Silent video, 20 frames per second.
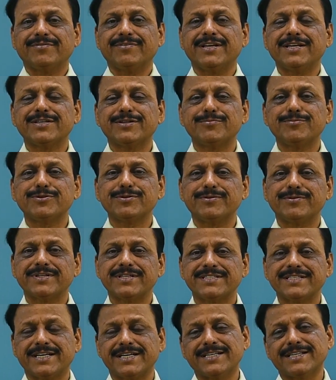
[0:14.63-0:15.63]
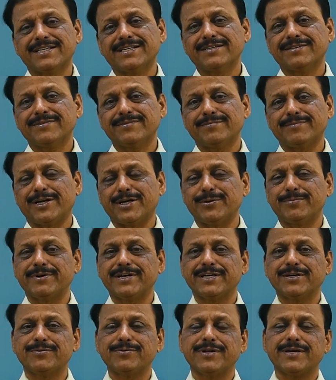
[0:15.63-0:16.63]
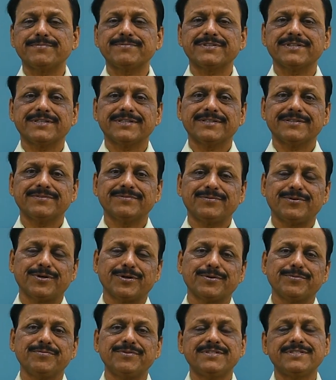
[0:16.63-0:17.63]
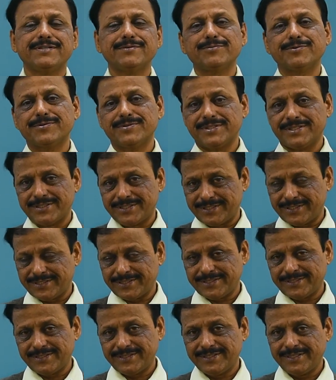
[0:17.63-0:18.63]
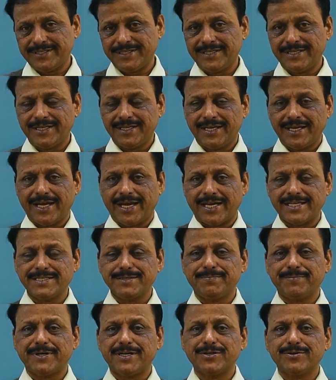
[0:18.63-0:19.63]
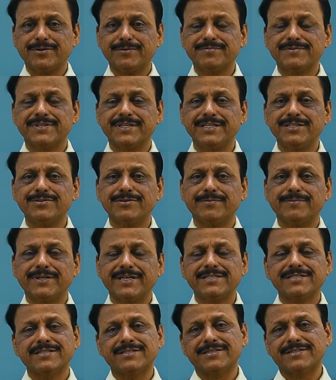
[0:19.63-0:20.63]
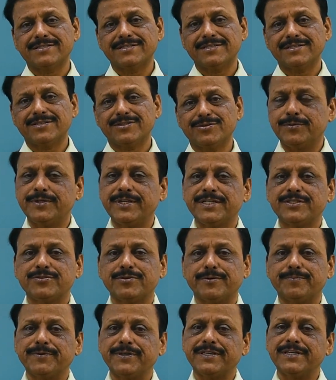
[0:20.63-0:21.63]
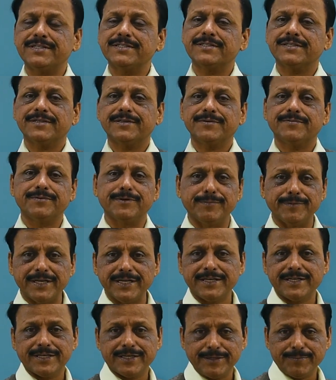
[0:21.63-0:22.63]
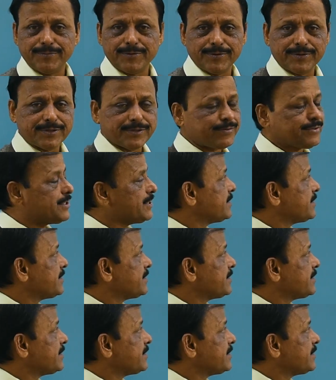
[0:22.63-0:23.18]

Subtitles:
Welcome to our channel by Gulab Sir or Wisdom Coaching Center. As a part of series of lectures, today's topic is female reproductive